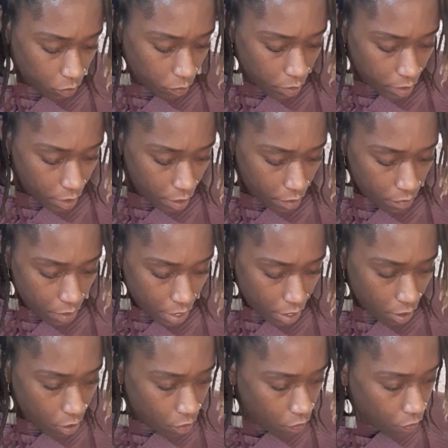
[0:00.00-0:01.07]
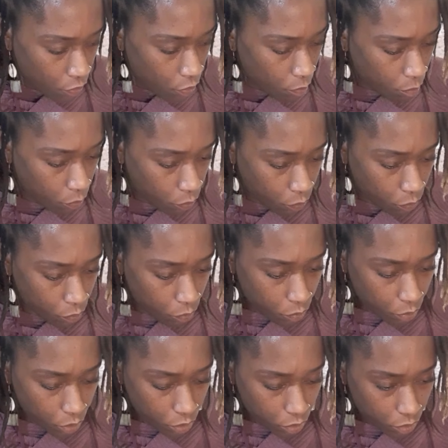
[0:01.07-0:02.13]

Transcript: We have that over the moon.